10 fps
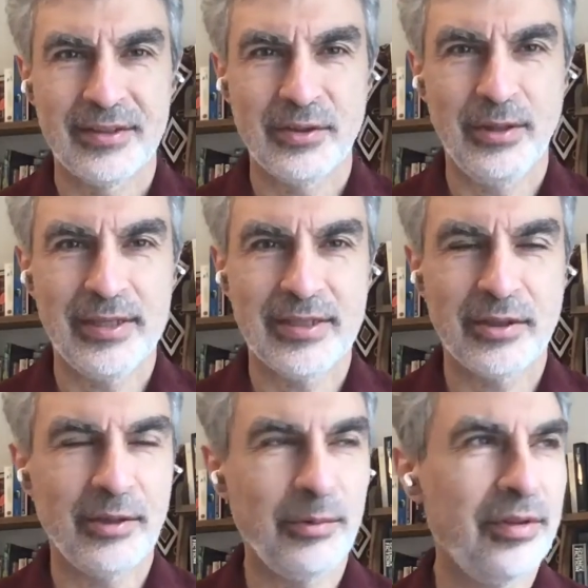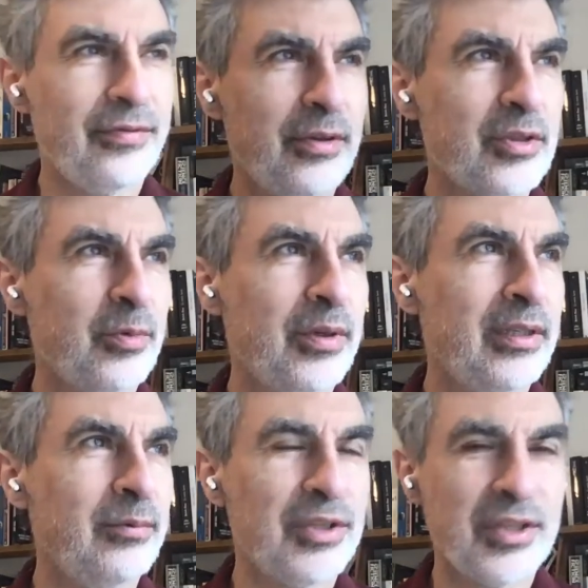So let's start with the first
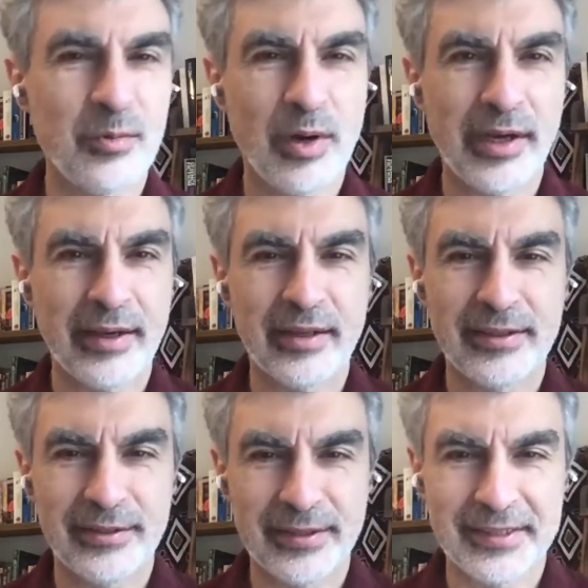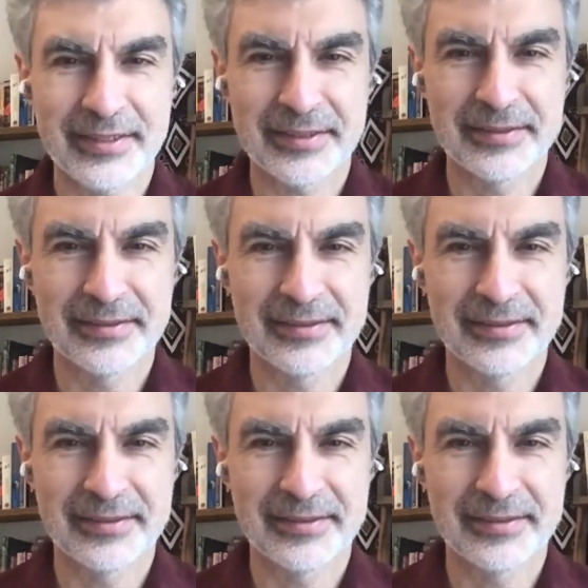one, which is why I got into this.